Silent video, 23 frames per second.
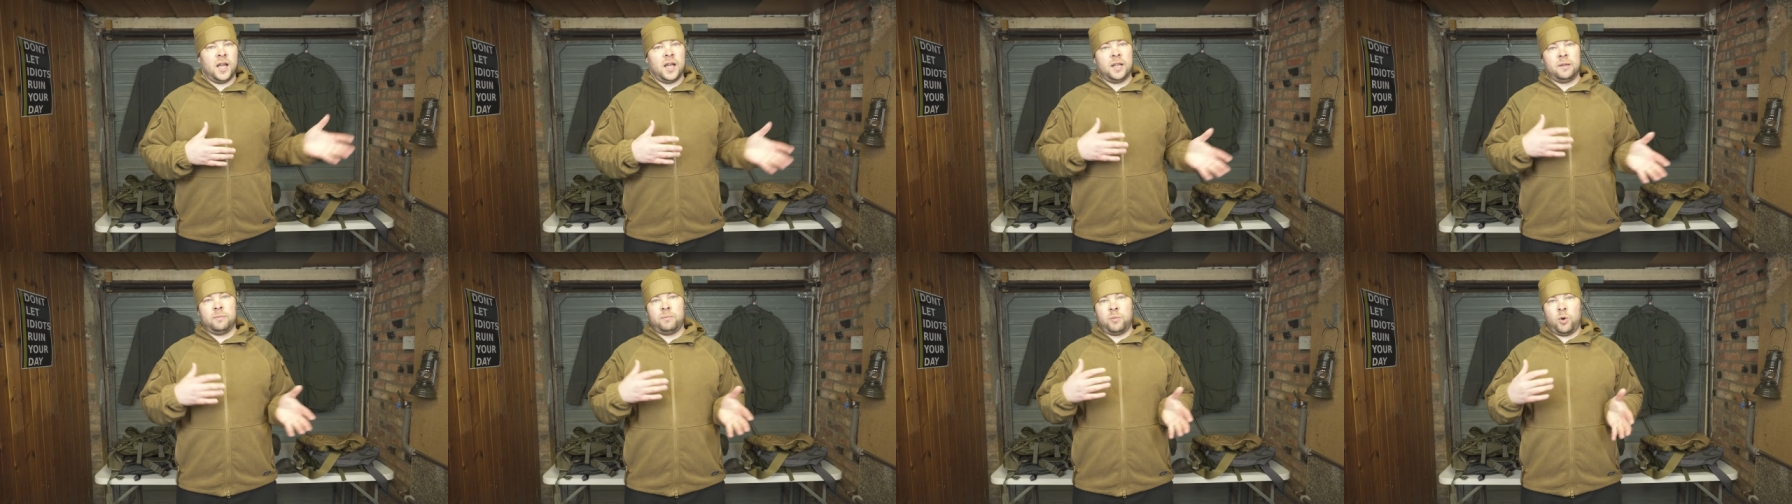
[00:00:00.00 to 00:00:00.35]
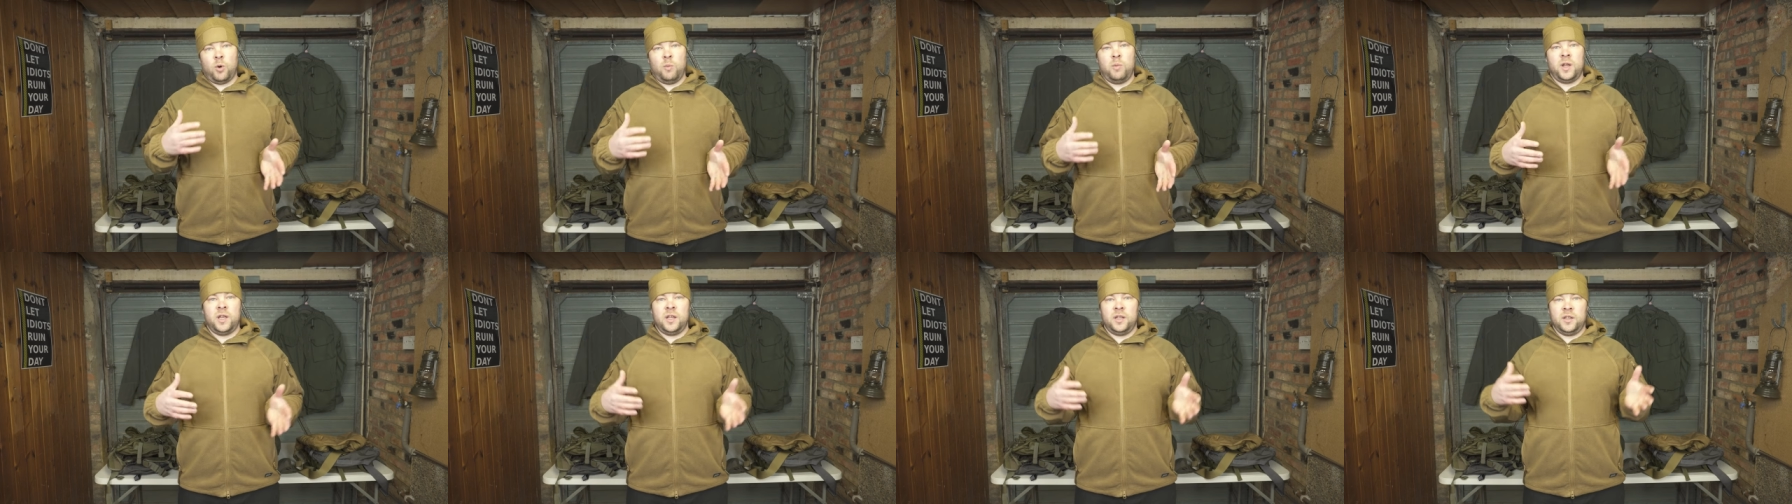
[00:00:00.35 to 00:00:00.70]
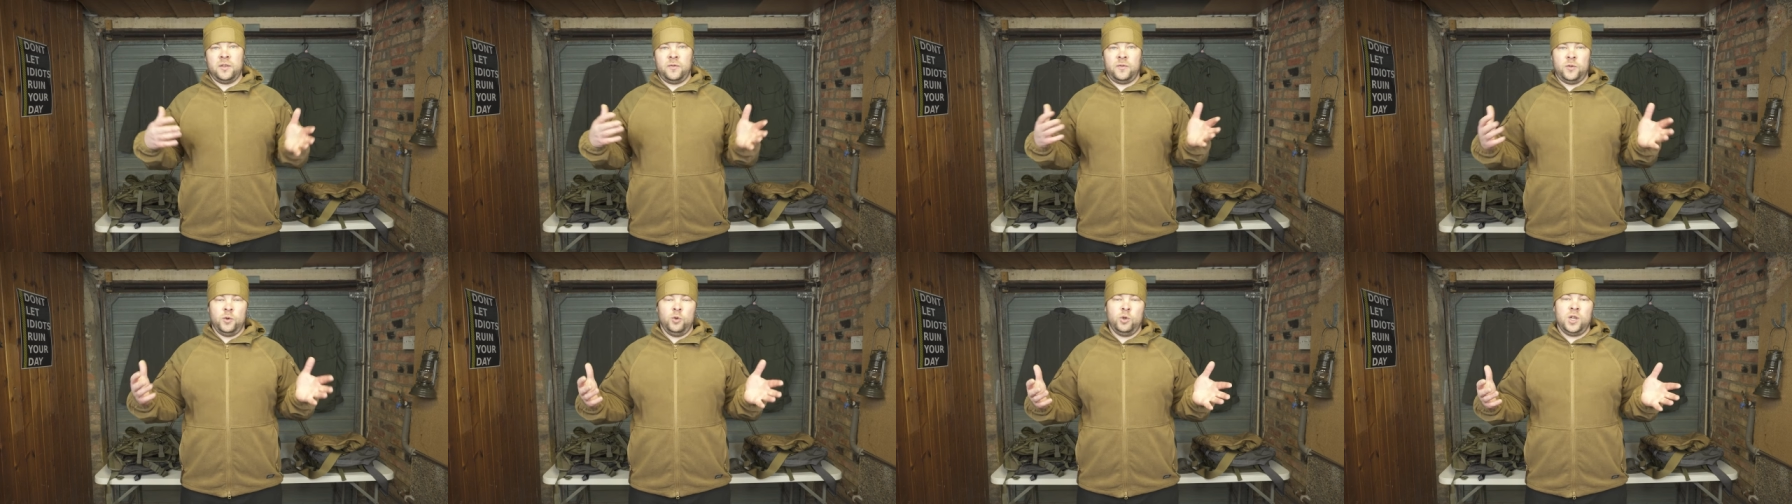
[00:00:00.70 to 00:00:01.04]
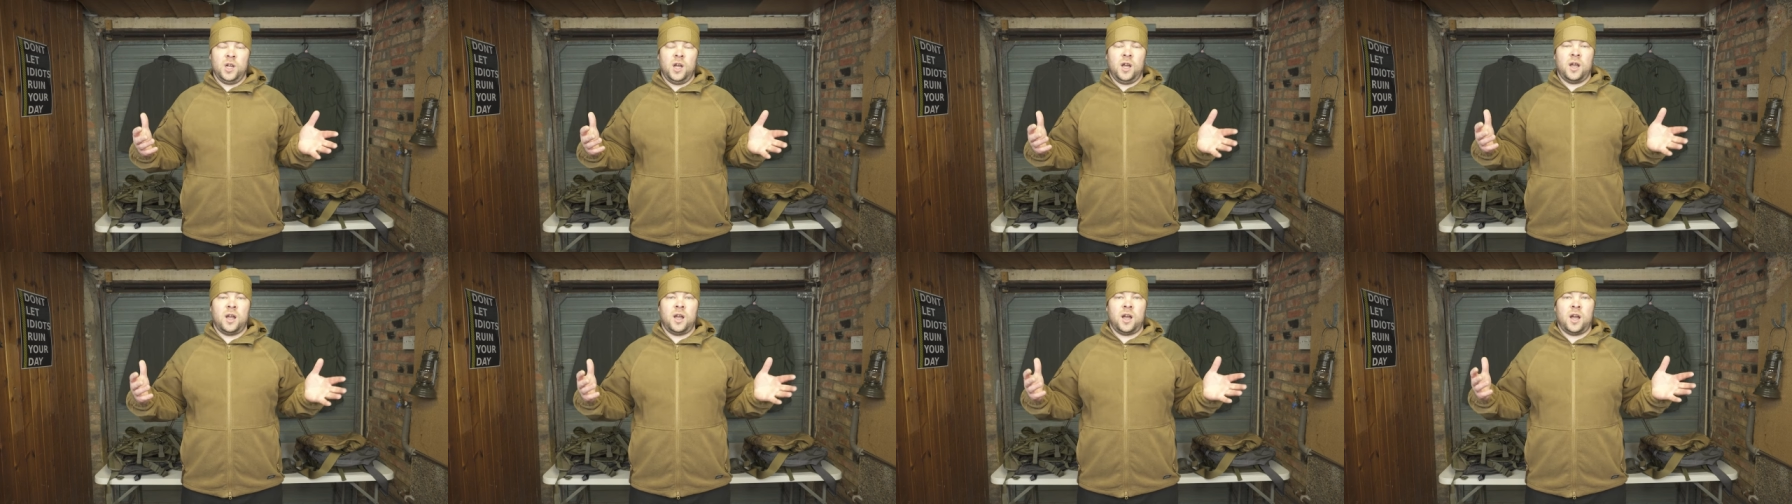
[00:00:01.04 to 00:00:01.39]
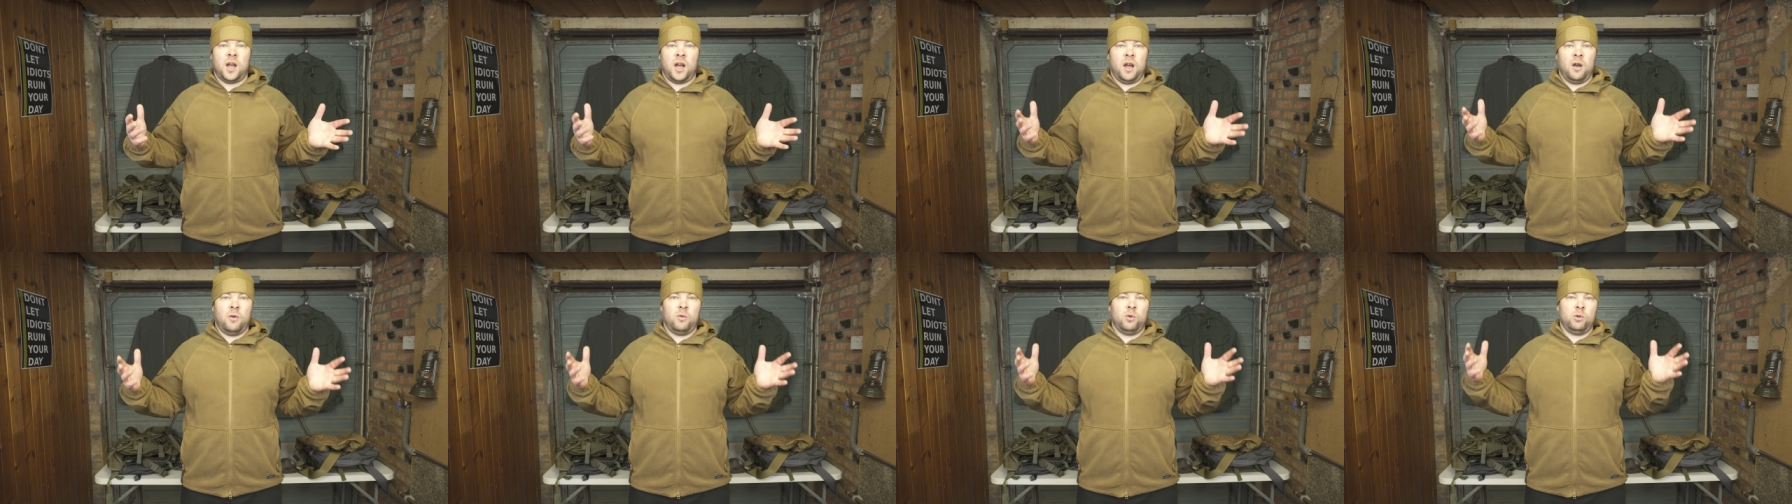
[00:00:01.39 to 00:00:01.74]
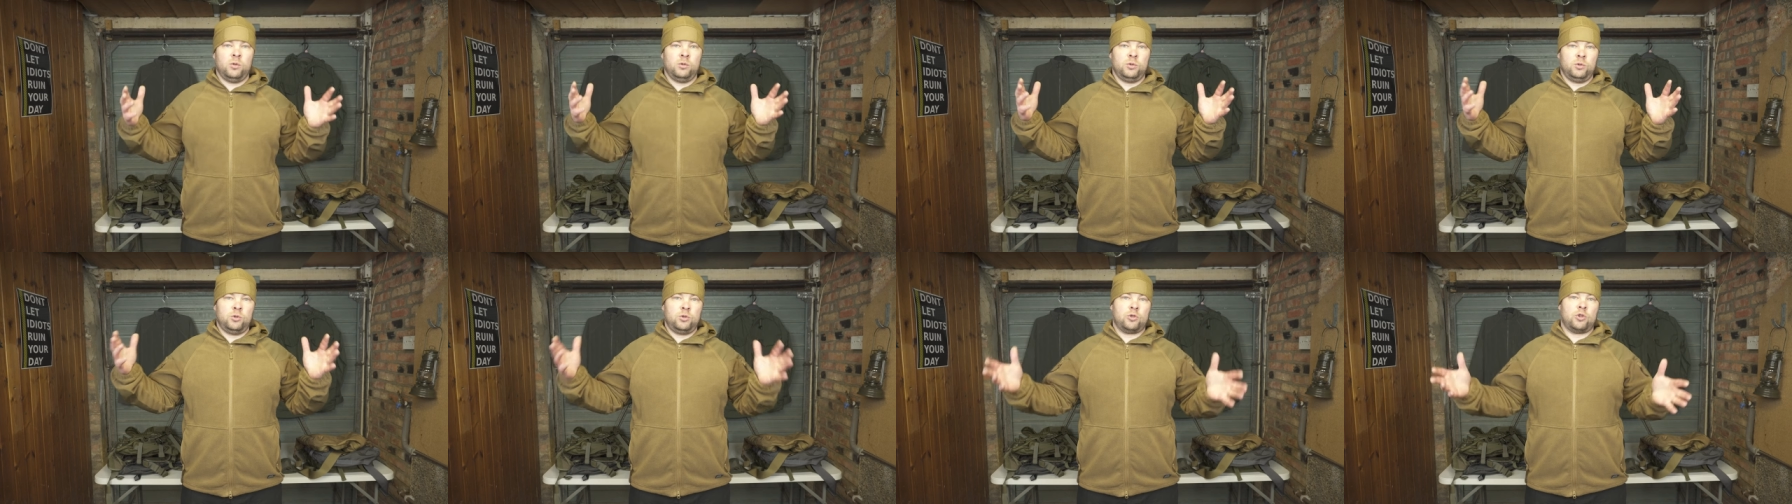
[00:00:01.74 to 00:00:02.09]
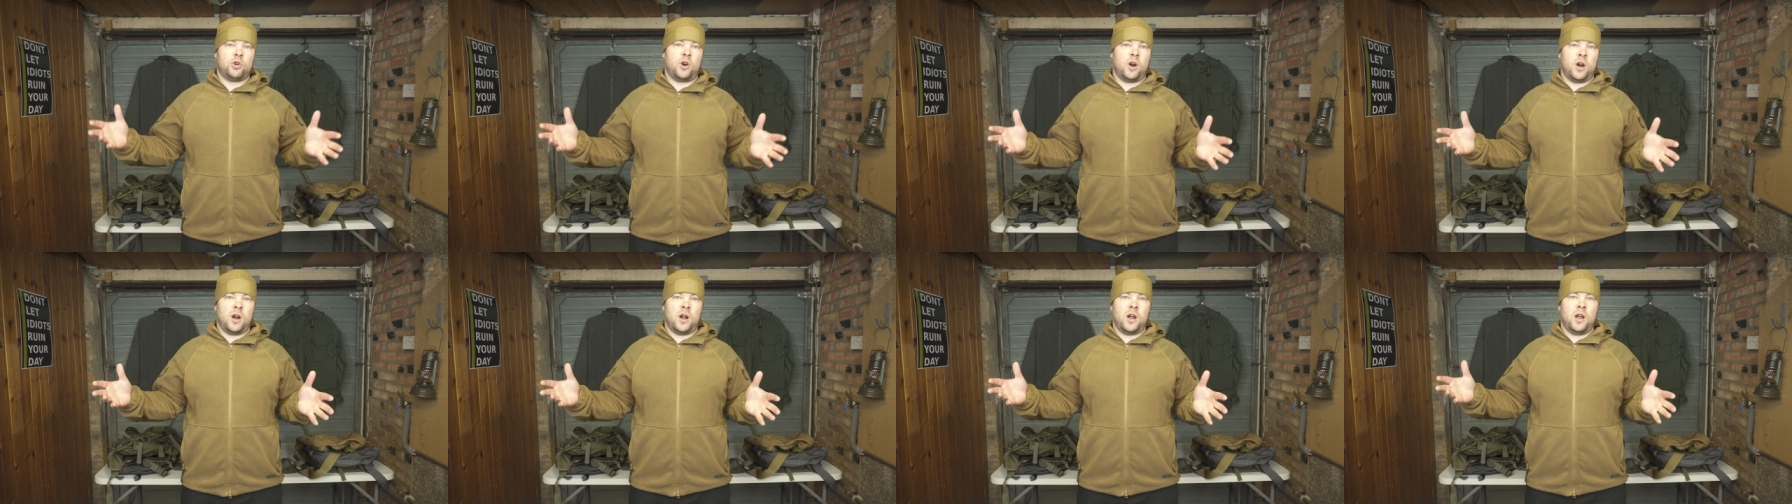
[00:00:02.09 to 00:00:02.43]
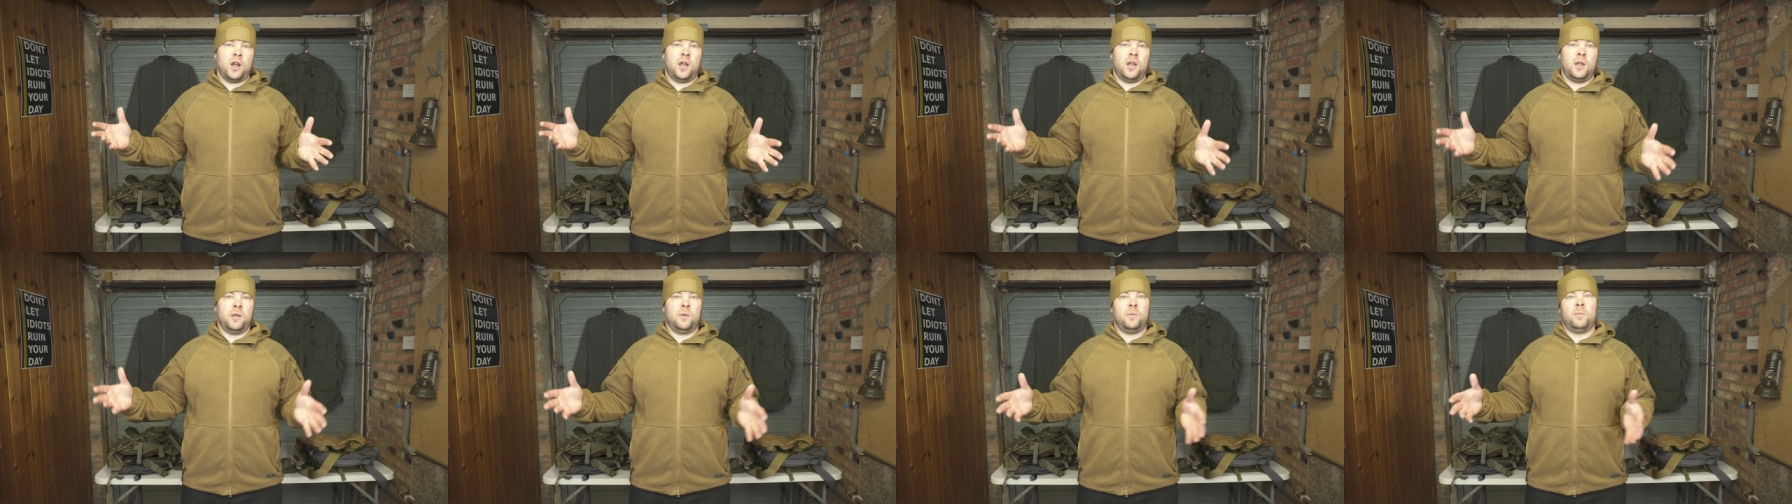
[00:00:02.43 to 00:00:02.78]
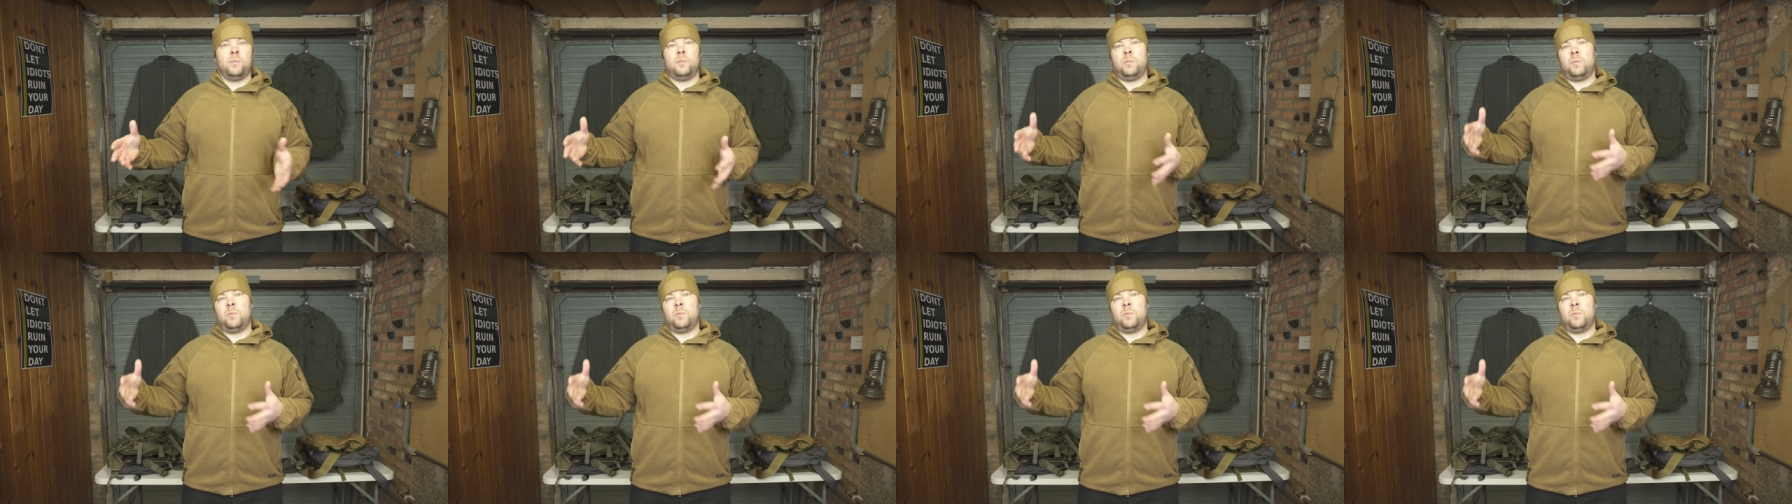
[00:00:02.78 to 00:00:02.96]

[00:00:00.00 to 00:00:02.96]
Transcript: and probably in the future I will try,